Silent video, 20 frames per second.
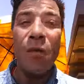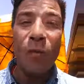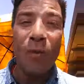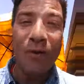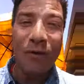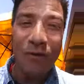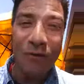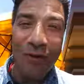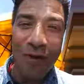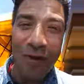
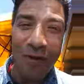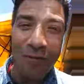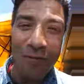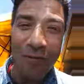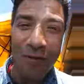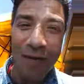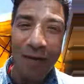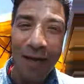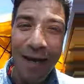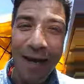we do not
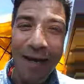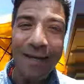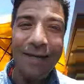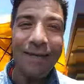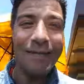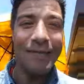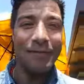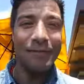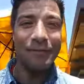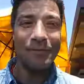
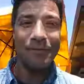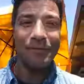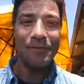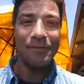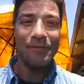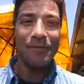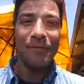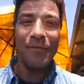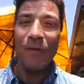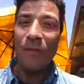forget.
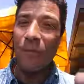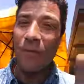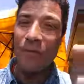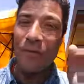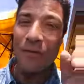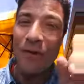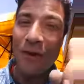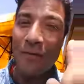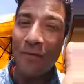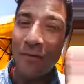We
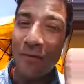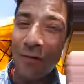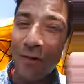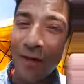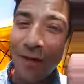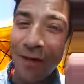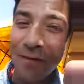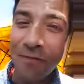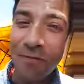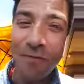do not
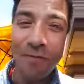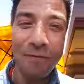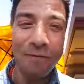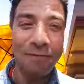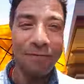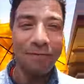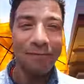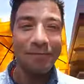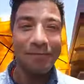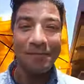forgive.
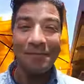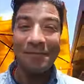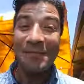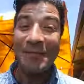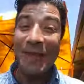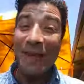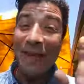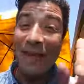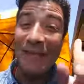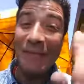
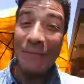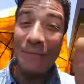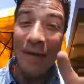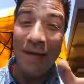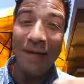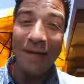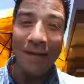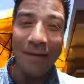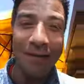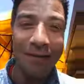
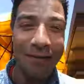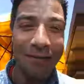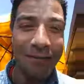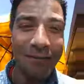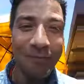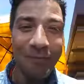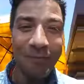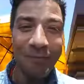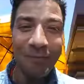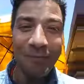Expect
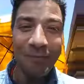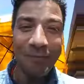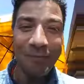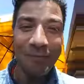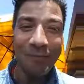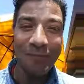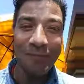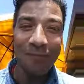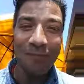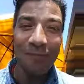us.
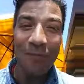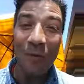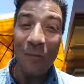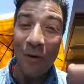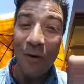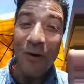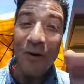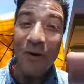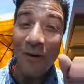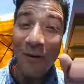
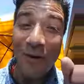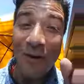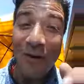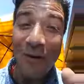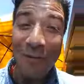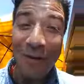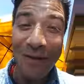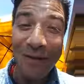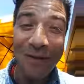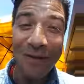We are
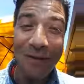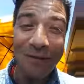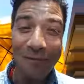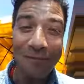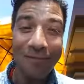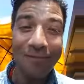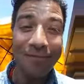anonymous.